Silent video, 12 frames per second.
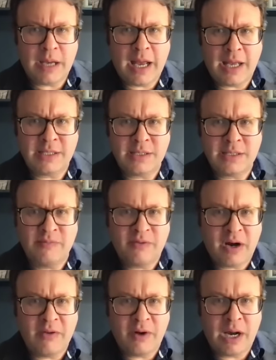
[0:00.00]
add some
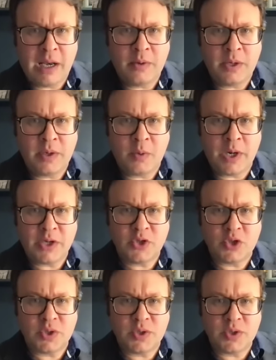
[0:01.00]
very, very loaded
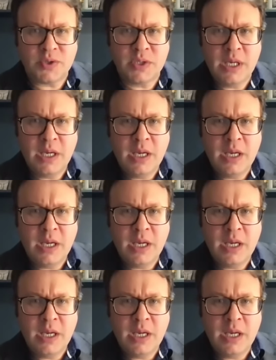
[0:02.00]
questions.